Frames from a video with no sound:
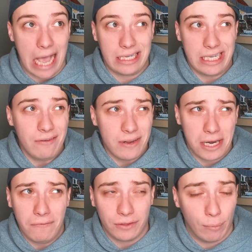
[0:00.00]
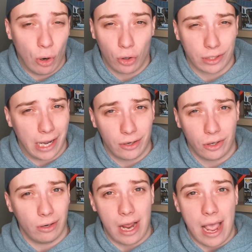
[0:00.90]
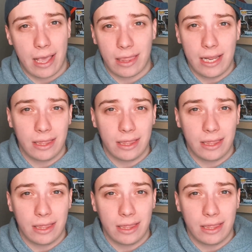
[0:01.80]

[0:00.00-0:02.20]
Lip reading: Even if Lamar got hurt, I think